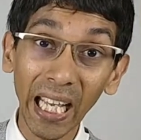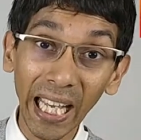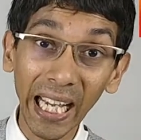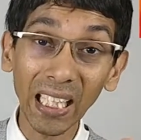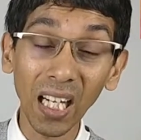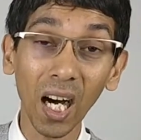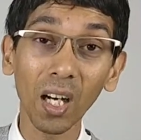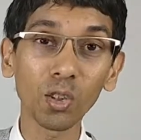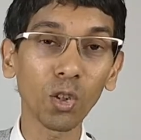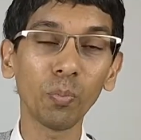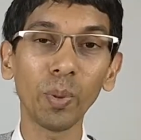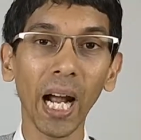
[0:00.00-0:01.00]
8 hours
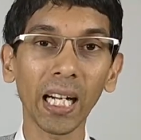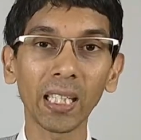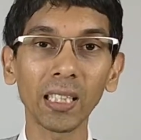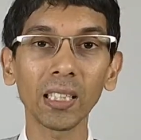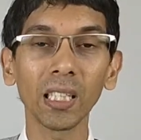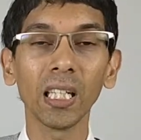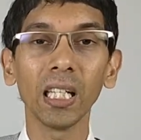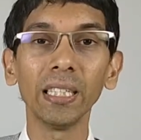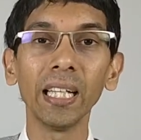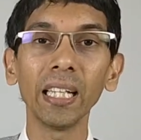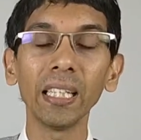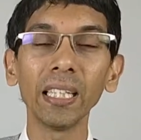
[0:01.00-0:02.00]
of practice,
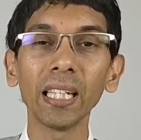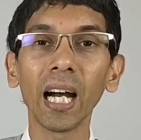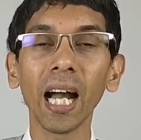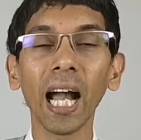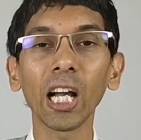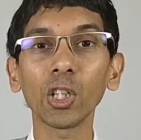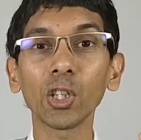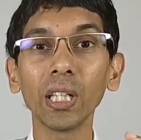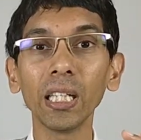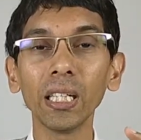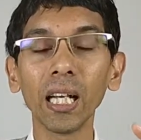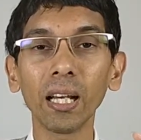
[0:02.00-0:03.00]
then they are
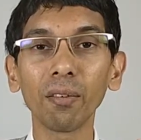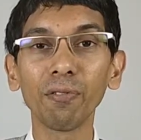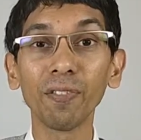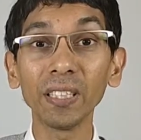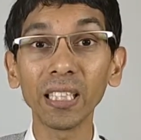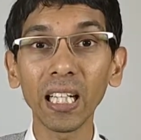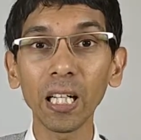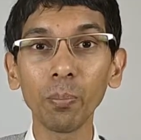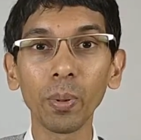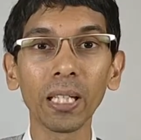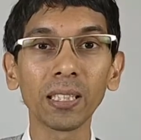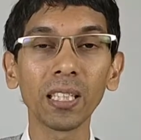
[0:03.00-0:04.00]
actually like physically
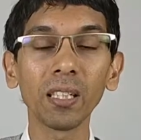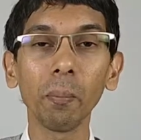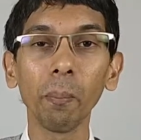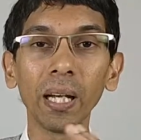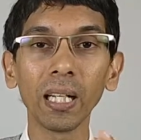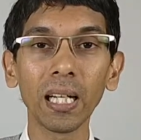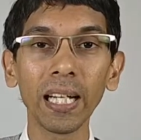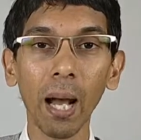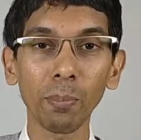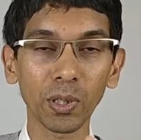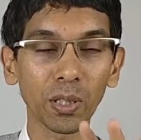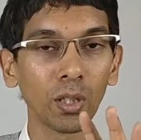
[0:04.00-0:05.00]
present, mentally
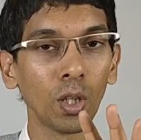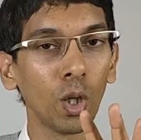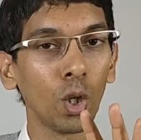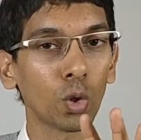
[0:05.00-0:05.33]
absent.